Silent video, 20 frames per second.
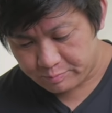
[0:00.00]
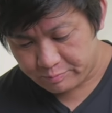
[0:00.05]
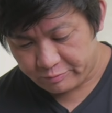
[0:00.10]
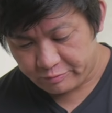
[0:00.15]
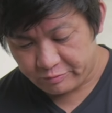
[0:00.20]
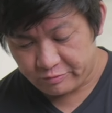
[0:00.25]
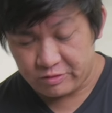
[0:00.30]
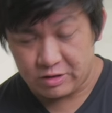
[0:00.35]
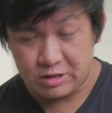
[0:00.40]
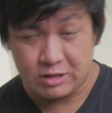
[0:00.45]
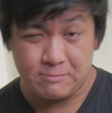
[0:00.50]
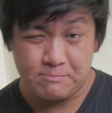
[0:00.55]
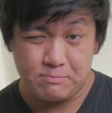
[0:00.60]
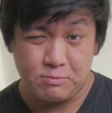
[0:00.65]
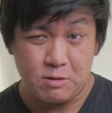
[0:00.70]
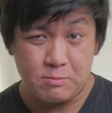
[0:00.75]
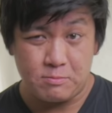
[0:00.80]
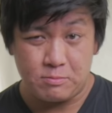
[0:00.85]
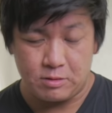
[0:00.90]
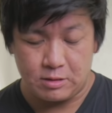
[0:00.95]
think
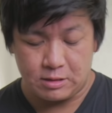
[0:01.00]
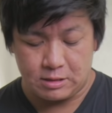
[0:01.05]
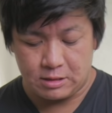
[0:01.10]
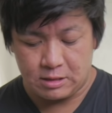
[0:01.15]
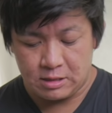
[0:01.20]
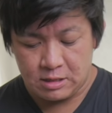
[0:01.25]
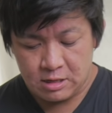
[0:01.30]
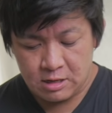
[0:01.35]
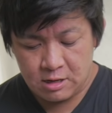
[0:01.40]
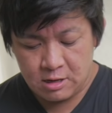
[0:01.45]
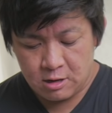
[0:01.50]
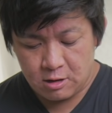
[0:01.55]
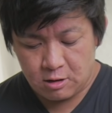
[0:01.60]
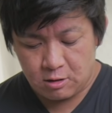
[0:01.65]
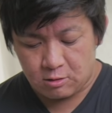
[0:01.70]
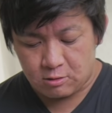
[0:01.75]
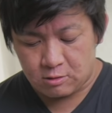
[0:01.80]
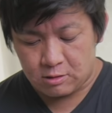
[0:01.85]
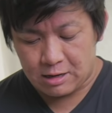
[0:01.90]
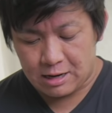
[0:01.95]
probably
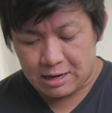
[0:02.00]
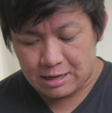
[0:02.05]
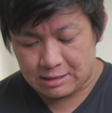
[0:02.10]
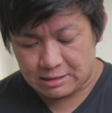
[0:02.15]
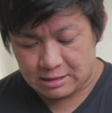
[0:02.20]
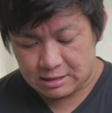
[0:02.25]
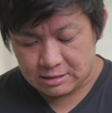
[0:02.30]
online.